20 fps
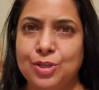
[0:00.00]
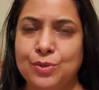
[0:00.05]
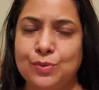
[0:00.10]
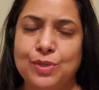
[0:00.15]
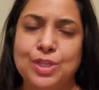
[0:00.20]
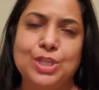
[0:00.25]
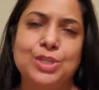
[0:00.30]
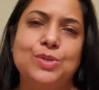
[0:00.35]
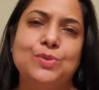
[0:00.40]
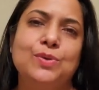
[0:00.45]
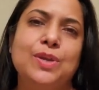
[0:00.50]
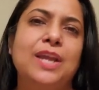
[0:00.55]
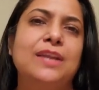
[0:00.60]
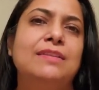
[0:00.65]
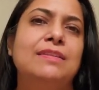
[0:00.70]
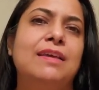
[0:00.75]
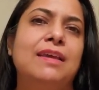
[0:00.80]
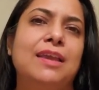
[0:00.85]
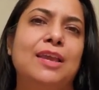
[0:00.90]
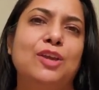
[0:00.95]
you need to
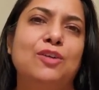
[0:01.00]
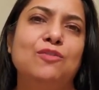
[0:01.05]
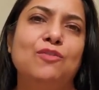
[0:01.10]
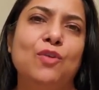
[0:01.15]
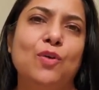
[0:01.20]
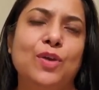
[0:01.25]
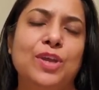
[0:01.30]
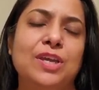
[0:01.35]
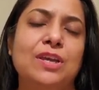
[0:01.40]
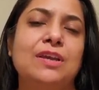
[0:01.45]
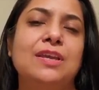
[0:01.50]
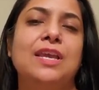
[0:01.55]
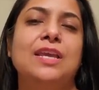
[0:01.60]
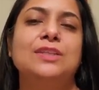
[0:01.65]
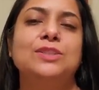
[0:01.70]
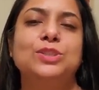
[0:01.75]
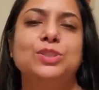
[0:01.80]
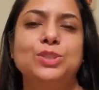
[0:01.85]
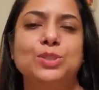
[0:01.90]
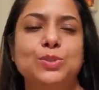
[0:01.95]
get the ink flowing
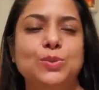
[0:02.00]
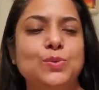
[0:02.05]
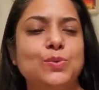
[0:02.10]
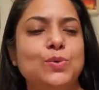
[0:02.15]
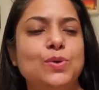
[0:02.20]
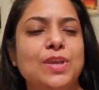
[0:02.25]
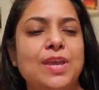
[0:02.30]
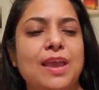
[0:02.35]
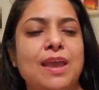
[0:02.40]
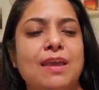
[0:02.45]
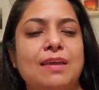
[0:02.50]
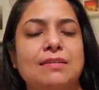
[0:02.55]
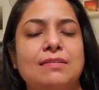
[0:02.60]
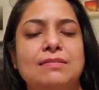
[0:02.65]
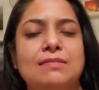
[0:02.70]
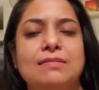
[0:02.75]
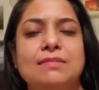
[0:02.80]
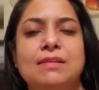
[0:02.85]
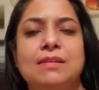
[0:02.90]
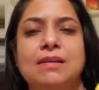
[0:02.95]
again. You
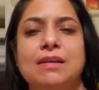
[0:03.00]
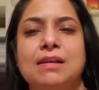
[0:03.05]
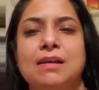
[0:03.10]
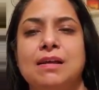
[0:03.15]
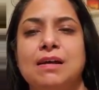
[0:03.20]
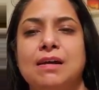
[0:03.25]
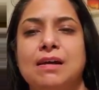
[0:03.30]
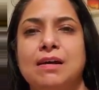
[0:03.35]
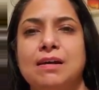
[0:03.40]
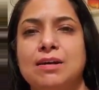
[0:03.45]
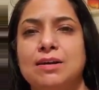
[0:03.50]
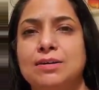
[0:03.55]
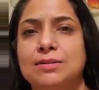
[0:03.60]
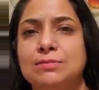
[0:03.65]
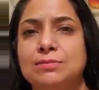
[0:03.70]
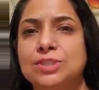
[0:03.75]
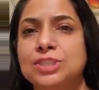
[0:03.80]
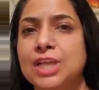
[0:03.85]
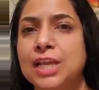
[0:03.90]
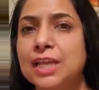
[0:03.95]
can
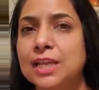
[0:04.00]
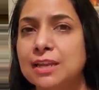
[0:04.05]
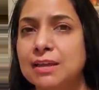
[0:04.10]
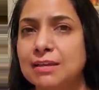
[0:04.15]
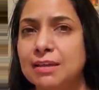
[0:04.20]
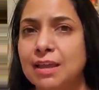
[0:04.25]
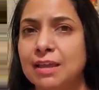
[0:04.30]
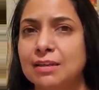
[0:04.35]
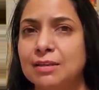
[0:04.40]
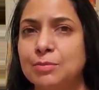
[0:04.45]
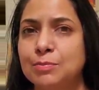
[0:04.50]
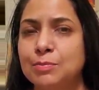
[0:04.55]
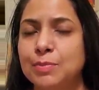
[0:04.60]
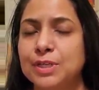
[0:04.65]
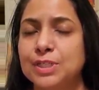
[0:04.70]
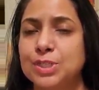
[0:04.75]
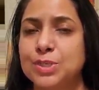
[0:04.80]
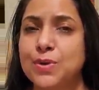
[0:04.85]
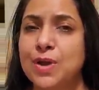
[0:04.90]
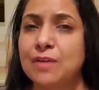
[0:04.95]
shake it again,
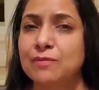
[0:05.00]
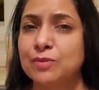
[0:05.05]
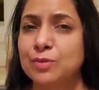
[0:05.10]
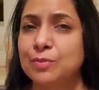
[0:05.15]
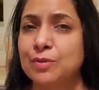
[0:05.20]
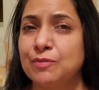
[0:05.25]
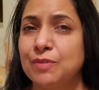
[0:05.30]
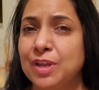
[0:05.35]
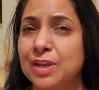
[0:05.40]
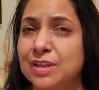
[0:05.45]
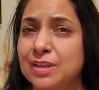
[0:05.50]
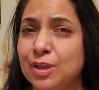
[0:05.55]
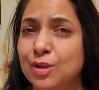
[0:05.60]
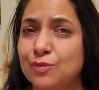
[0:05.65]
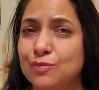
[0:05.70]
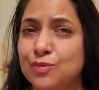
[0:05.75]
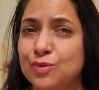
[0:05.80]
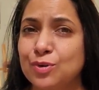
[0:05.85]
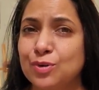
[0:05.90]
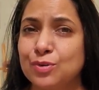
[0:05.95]
but you have to be very
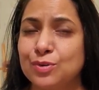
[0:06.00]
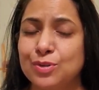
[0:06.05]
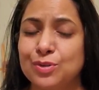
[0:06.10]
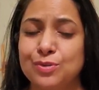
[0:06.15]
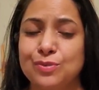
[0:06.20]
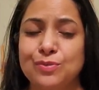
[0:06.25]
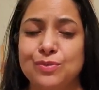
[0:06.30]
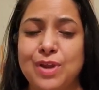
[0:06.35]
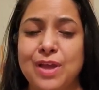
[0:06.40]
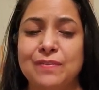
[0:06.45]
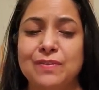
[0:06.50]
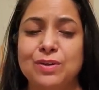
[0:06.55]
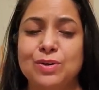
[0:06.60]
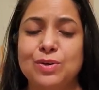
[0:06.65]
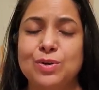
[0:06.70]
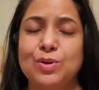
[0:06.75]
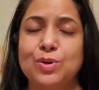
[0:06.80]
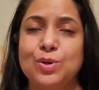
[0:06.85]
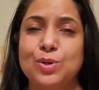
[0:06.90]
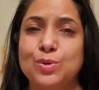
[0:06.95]
careful. You
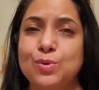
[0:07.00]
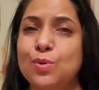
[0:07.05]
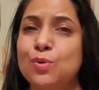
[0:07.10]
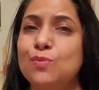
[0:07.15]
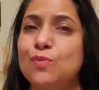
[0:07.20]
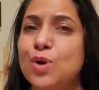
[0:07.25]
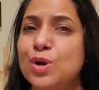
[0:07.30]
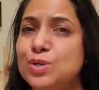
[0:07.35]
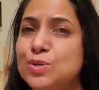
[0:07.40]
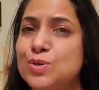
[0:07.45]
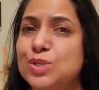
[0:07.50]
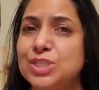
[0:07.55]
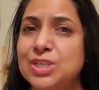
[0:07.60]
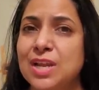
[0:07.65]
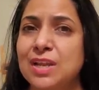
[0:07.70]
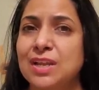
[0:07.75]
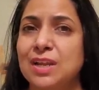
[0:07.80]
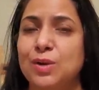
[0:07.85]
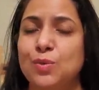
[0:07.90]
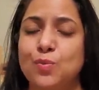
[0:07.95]
rather don't want to
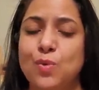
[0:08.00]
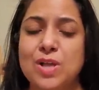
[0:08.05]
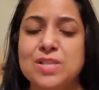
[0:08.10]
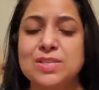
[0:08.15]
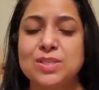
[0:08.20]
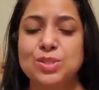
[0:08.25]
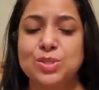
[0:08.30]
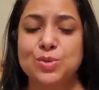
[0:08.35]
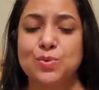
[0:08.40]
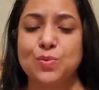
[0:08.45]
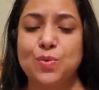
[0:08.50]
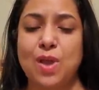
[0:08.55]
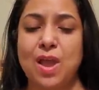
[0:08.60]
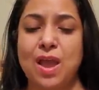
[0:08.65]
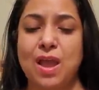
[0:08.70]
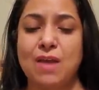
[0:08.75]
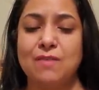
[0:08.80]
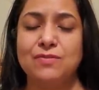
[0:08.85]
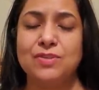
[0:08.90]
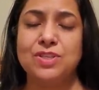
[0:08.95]
shake it once you
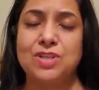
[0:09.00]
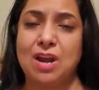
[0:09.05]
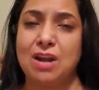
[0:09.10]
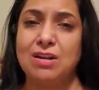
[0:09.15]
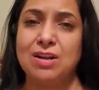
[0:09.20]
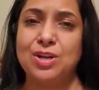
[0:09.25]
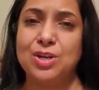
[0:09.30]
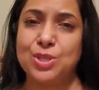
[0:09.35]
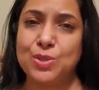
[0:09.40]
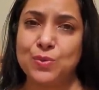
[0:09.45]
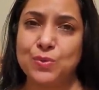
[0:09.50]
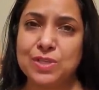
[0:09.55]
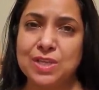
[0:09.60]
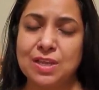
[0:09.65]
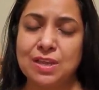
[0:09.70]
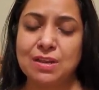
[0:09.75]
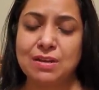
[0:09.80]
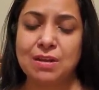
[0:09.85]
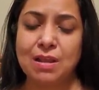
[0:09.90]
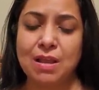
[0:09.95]
have started
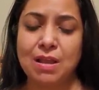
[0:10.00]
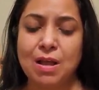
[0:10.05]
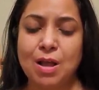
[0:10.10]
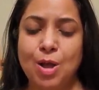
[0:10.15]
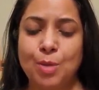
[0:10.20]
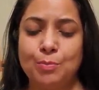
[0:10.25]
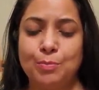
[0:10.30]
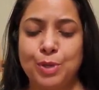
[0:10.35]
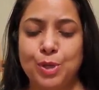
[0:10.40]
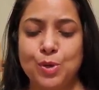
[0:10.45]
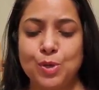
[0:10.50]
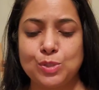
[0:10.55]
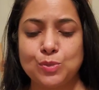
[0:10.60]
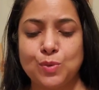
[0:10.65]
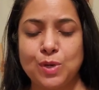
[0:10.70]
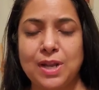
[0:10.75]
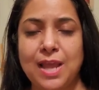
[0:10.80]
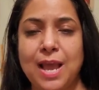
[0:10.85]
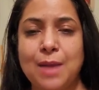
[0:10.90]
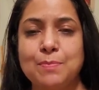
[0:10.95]
using it, because
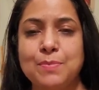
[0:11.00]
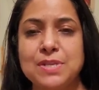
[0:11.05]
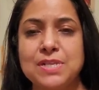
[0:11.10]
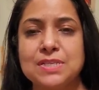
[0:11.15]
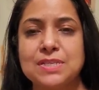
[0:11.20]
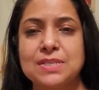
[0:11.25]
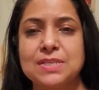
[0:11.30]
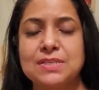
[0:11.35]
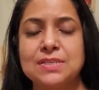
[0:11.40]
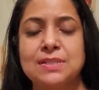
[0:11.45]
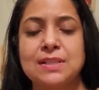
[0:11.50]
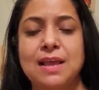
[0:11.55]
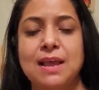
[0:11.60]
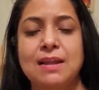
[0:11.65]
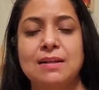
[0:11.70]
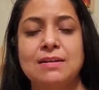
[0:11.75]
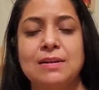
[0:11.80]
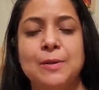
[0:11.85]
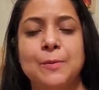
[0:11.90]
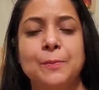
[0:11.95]
what happens is
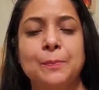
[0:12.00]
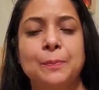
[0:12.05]
that